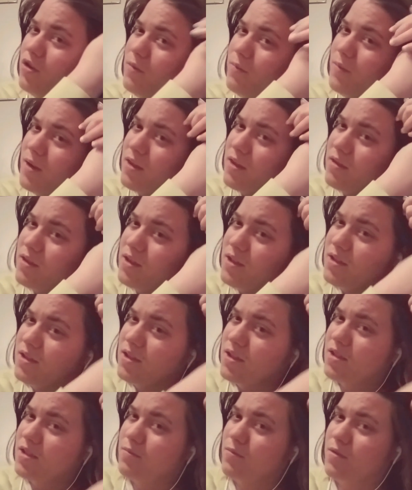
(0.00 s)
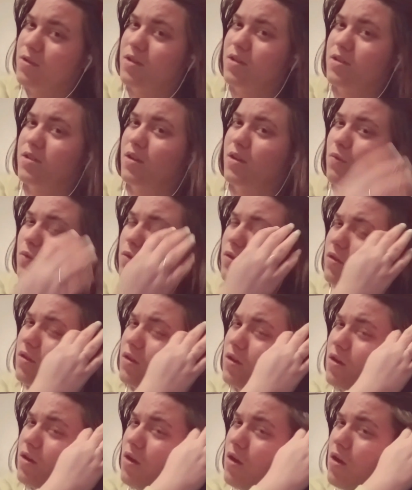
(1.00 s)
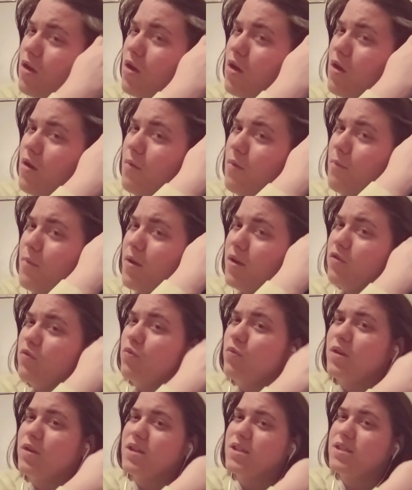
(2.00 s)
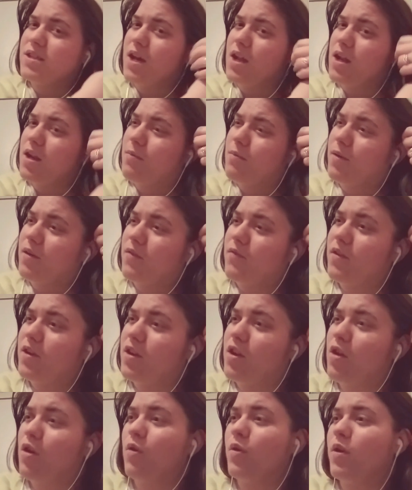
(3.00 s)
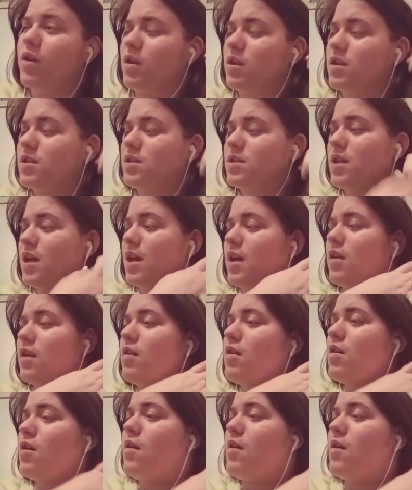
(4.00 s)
it my thesis because I really meant what I said in my video, and it's that